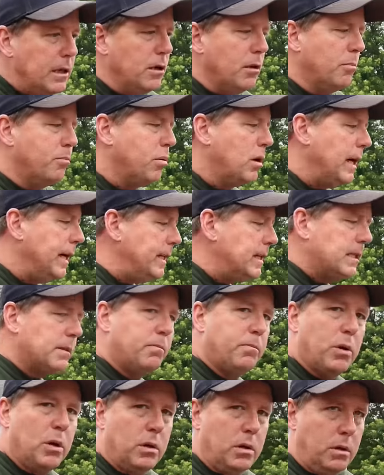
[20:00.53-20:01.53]
your price
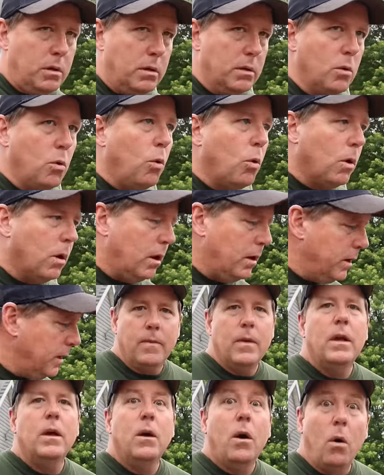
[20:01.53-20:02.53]
per cord.
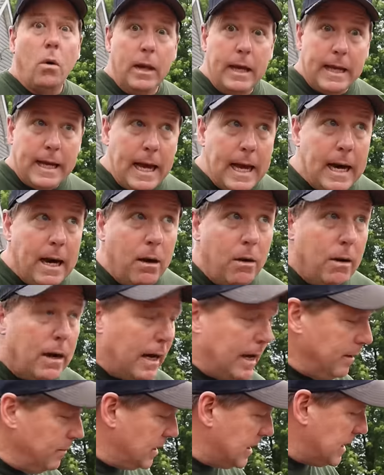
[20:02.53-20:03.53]
Holy cow,
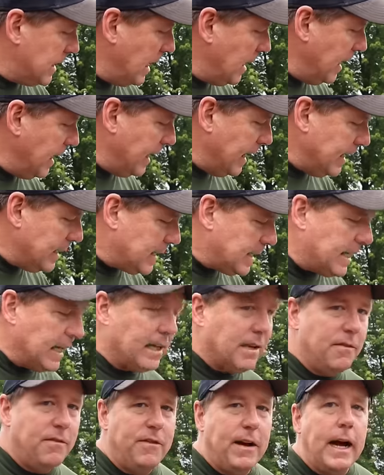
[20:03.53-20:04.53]
I am selling a
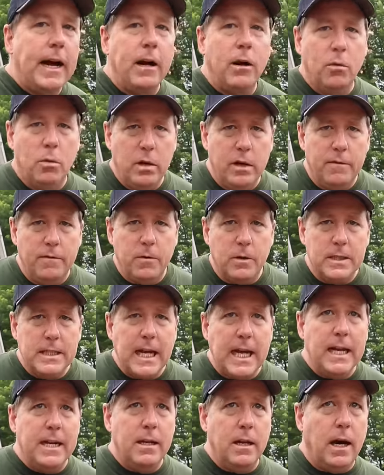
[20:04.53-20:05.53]
stick of firewood for
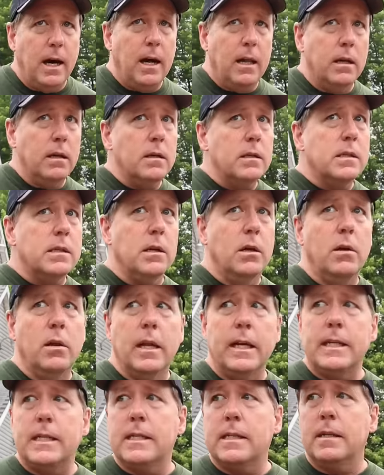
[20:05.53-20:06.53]
$10. So
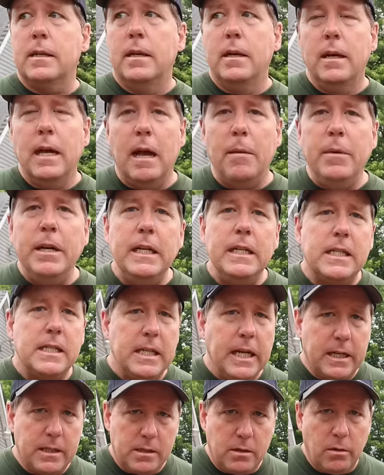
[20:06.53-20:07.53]
let's how many
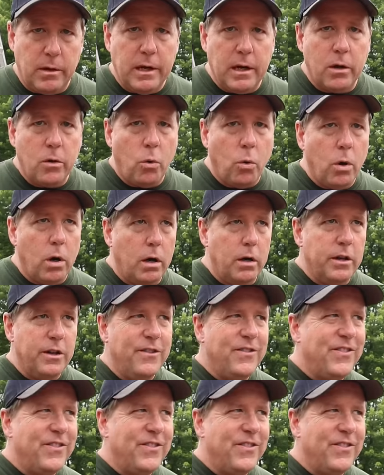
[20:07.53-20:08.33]
sticks are in a cord?